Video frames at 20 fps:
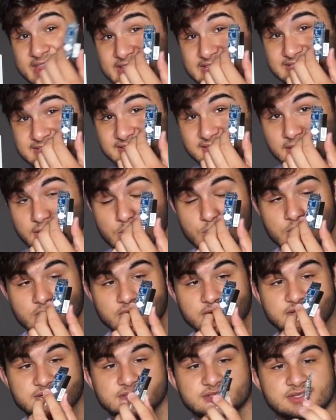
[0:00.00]
this thing
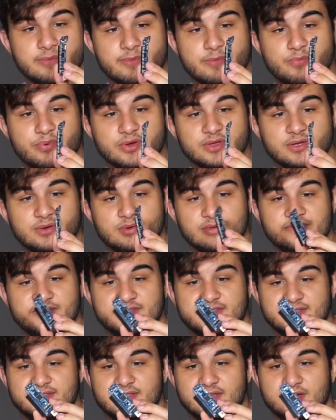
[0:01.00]
works. It'd be pretty cool if it
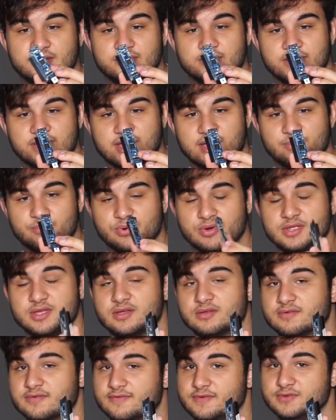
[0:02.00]
did though. It got pretty
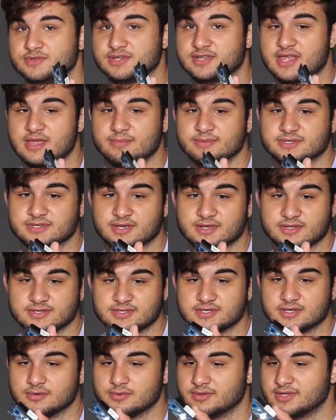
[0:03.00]
good reviews on Amazon,
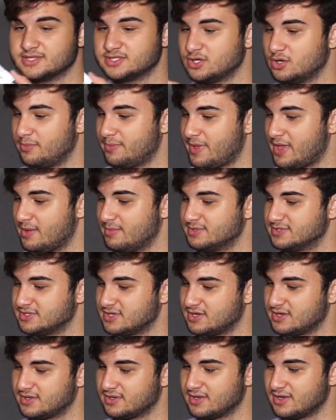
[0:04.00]
so let's hope
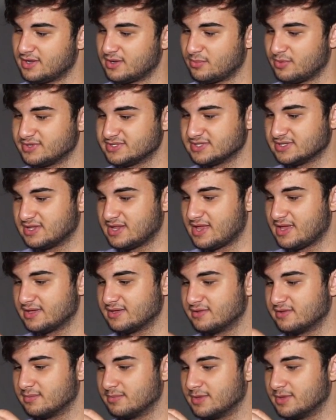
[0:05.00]
Amazon wasn't lying to